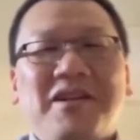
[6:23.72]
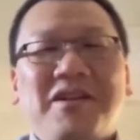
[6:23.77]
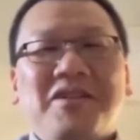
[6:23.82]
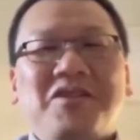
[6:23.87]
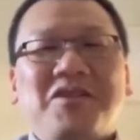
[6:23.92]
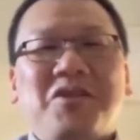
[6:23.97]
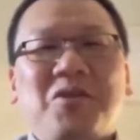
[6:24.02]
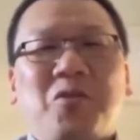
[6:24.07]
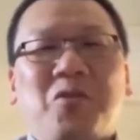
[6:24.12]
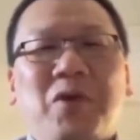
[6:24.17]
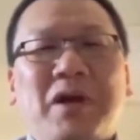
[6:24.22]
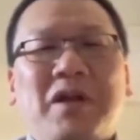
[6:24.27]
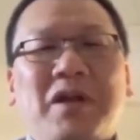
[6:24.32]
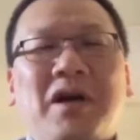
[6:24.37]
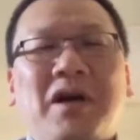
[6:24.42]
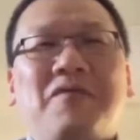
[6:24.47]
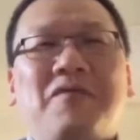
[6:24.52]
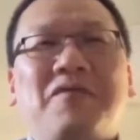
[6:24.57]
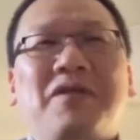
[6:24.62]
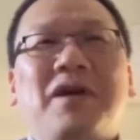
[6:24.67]
So quite
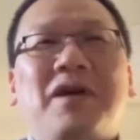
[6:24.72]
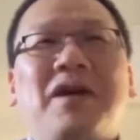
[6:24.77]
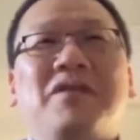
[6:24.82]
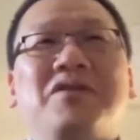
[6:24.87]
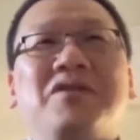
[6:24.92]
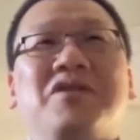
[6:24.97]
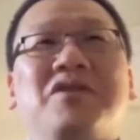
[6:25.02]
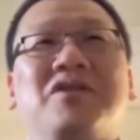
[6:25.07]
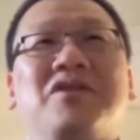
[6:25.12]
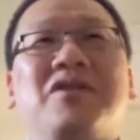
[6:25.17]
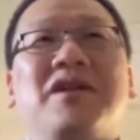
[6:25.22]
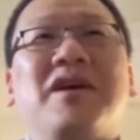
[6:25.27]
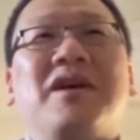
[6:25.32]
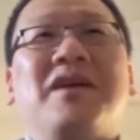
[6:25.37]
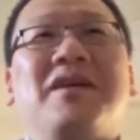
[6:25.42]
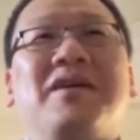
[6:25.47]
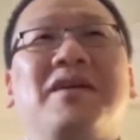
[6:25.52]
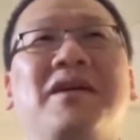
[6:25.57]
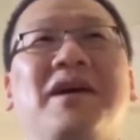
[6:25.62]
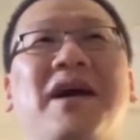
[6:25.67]
often I'll just
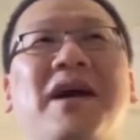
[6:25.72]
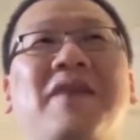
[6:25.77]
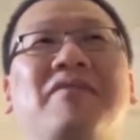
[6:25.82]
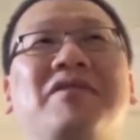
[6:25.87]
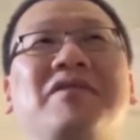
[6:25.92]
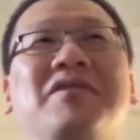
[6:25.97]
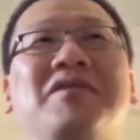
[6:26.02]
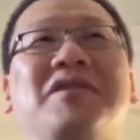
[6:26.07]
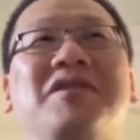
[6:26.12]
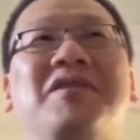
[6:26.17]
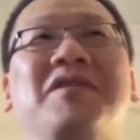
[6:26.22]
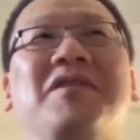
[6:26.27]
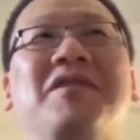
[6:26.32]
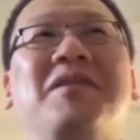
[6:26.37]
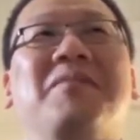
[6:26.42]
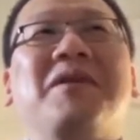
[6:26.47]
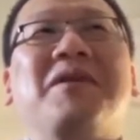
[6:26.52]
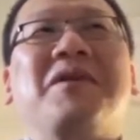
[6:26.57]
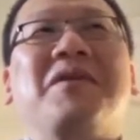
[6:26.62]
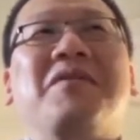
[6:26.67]
like have it sit there, and
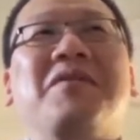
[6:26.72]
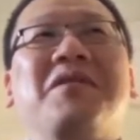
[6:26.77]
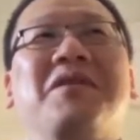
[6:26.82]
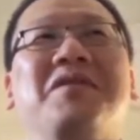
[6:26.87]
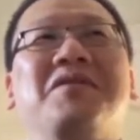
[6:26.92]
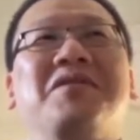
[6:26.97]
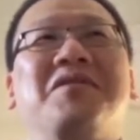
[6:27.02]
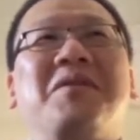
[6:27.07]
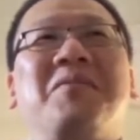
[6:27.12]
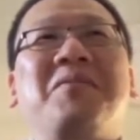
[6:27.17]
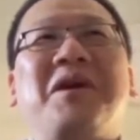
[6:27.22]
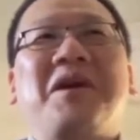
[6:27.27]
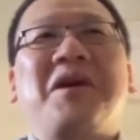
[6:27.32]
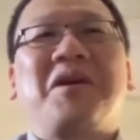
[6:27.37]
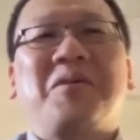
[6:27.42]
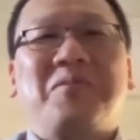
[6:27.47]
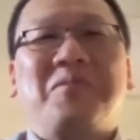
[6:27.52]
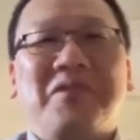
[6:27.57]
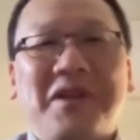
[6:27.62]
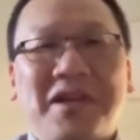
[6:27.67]
I'm like, okay, someday
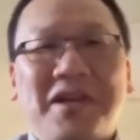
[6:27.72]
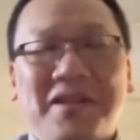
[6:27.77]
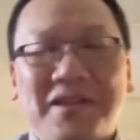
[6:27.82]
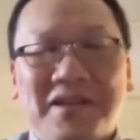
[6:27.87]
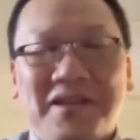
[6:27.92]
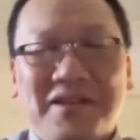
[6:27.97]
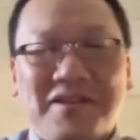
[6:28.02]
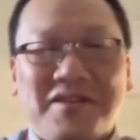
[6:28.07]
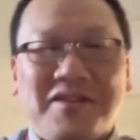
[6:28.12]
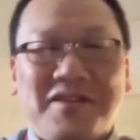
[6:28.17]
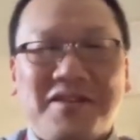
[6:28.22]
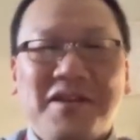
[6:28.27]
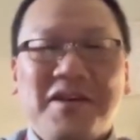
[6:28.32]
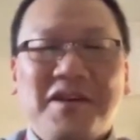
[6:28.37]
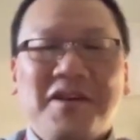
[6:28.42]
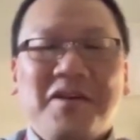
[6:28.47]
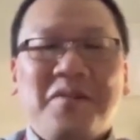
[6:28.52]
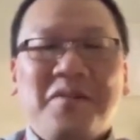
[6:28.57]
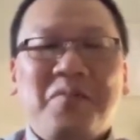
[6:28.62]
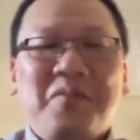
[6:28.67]
I'll play this.
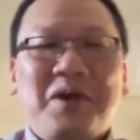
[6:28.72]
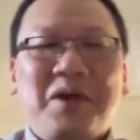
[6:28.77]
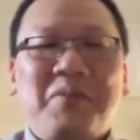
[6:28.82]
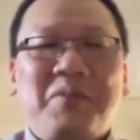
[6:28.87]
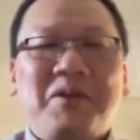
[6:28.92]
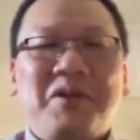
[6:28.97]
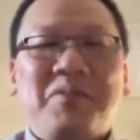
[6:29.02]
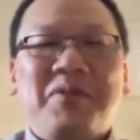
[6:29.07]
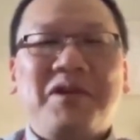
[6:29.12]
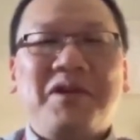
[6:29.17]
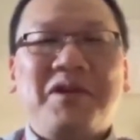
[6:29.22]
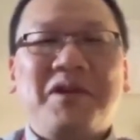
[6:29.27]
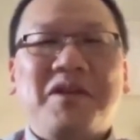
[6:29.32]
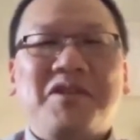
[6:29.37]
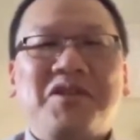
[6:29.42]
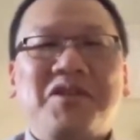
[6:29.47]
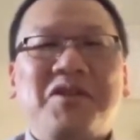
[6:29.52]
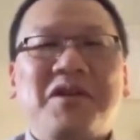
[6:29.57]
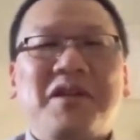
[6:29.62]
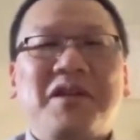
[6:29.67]
Maybe it'll be
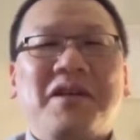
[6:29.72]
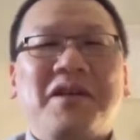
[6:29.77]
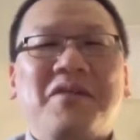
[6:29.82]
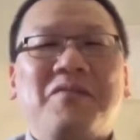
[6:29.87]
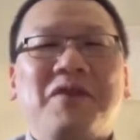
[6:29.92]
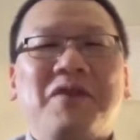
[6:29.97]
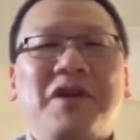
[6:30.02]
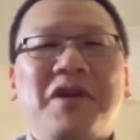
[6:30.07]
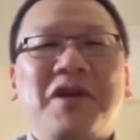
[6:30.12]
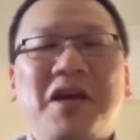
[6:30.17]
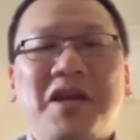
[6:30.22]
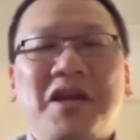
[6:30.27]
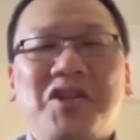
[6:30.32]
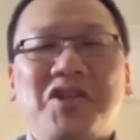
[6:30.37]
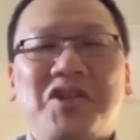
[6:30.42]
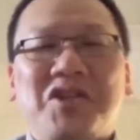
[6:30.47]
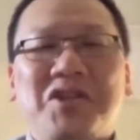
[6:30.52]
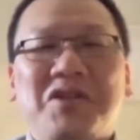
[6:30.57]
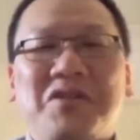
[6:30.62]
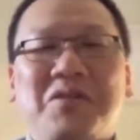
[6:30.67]
like during like a
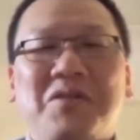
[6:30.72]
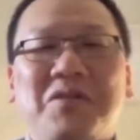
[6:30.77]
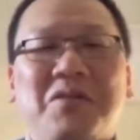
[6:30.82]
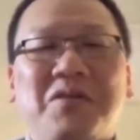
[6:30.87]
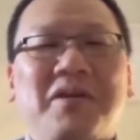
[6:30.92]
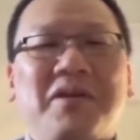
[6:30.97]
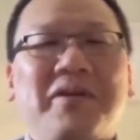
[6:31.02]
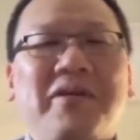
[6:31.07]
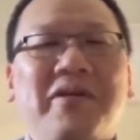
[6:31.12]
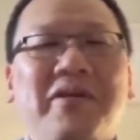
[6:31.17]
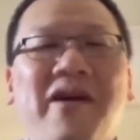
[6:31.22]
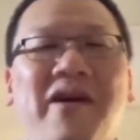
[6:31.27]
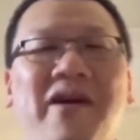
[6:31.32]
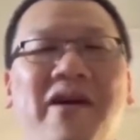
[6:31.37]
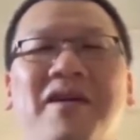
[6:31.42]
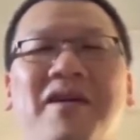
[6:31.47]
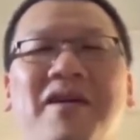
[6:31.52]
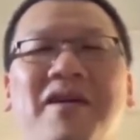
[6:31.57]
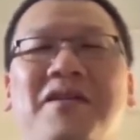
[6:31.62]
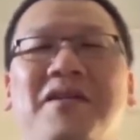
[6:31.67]
vacation or
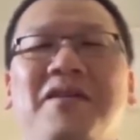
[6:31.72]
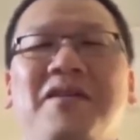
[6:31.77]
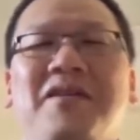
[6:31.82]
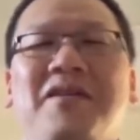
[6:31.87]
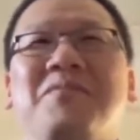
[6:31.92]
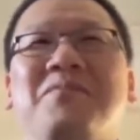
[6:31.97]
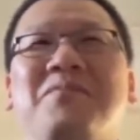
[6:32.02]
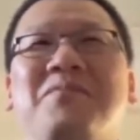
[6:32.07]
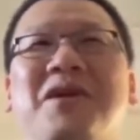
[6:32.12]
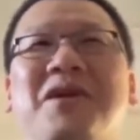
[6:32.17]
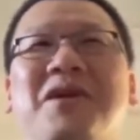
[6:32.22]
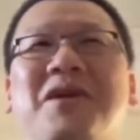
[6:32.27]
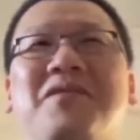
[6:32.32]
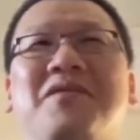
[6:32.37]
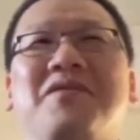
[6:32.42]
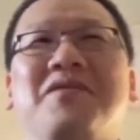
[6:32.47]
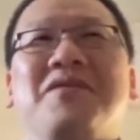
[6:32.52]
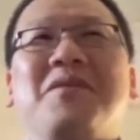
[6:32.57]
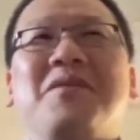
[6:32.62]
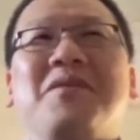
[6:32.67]
like
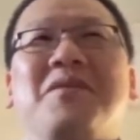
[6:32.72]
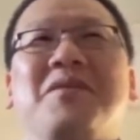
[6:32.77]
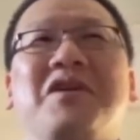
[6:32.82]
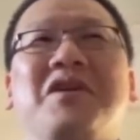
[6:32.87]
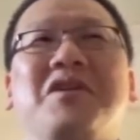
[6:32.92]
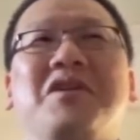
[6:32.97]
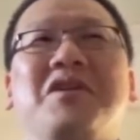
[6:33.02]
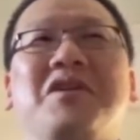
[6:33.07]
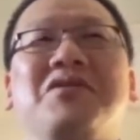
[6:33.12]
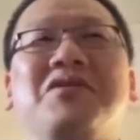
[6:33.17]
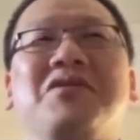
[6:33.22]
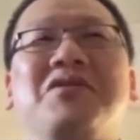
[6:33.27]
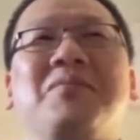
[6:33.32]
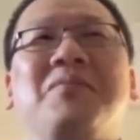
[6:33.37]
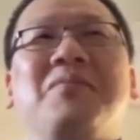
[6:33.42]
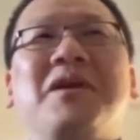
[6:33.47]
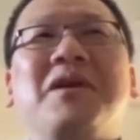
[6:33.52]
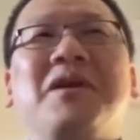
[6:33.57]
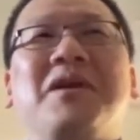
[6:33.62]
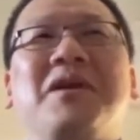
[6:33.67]
summer vacation or
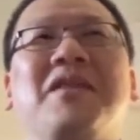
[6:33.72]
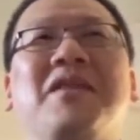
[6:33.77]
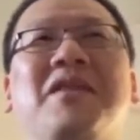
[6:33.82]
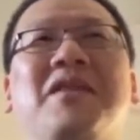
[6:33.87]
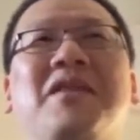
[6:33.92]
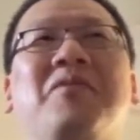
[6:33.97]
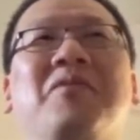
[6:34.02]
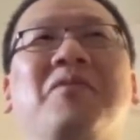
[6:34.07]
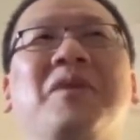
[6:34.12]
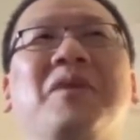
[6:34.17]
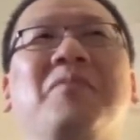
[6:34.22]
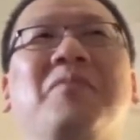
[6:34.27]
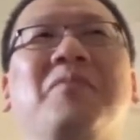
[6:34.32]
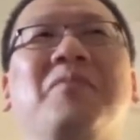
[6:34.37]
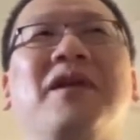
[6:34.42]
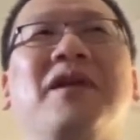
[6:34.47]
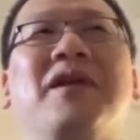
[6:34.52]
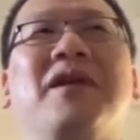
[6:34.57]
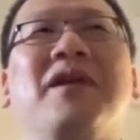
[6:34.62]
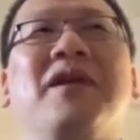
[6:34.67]
something, and then I'll play it. But
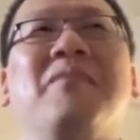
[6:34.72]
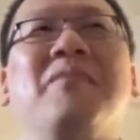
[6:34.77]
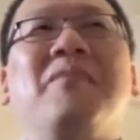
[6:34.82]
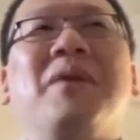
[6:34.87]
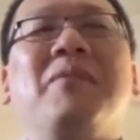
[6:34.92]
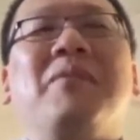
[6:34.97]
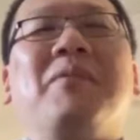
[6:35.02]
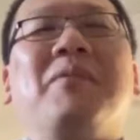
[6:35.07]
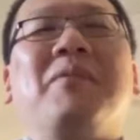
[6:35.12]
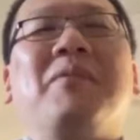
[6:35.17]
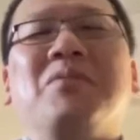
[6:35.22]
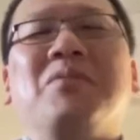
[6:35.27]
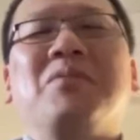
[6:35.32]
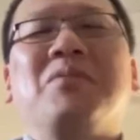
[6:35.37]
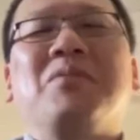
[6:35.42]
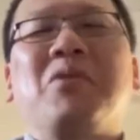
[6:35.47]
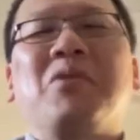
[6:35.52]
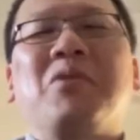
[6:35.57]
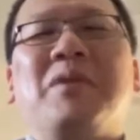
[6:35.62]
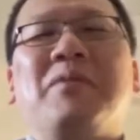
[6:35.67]
like I'm always a little bit
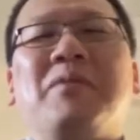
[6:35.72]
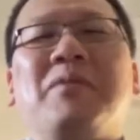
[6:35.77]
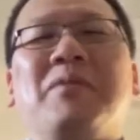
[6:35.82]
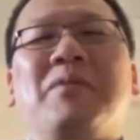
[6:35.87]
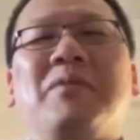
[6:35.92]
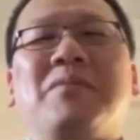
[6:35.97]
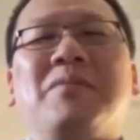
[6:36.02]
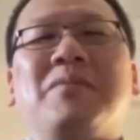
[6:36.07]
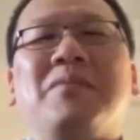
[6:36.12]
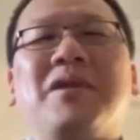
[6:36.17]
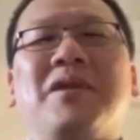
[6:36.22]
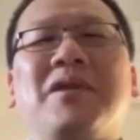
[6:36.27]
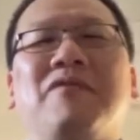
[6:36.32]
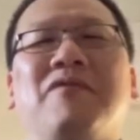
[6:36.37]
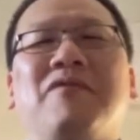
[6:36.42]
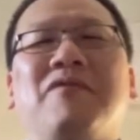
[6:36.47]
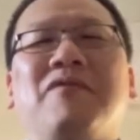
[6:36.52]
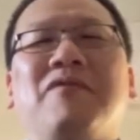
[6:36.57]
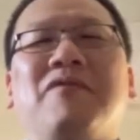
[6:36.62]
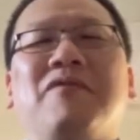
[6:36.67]
worried about something that I
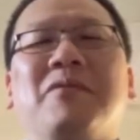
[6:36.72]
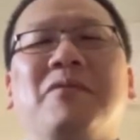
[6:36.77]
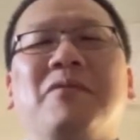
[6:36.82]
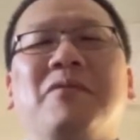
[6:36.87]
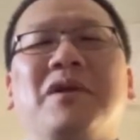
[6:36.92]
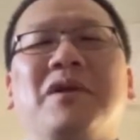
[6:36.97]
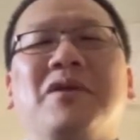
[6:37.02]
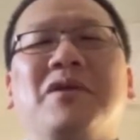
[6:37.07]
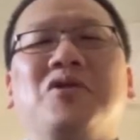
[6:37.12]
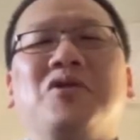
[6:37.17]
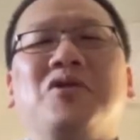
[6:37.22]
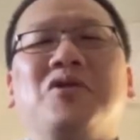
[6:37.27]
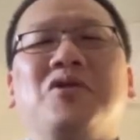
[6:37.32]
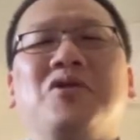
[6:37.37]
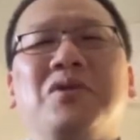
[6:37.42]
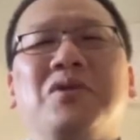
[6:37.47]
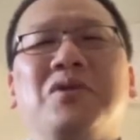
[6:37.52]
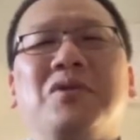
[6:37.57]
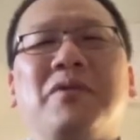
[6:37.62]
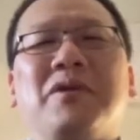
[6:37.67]
feel like I'm going to get too
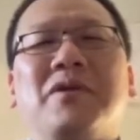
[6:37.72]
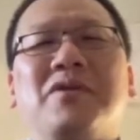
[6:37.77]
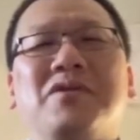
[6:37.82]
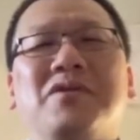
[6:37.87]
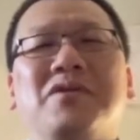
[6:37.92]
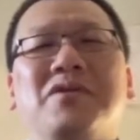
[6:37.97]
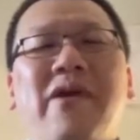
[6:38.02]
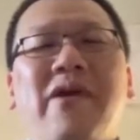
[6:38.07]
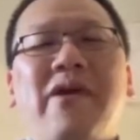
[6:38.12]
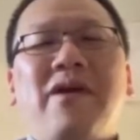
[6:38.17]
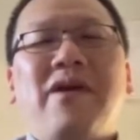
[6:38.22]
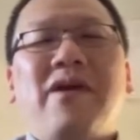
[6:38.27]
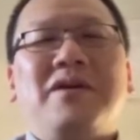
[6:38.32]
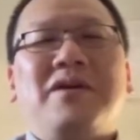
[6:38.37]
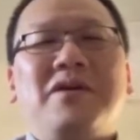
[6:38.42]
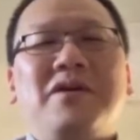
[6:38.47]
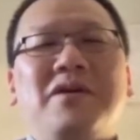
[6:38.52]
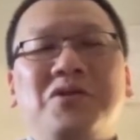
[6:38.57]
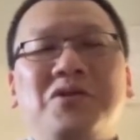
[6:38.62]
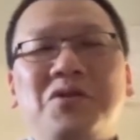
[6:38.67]
immersed
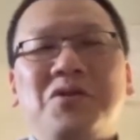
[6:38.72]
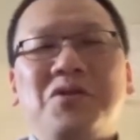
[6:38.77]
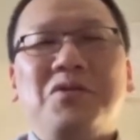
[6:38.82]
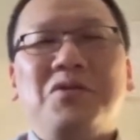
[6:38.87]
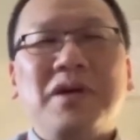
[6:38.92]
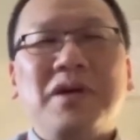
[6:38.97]
into.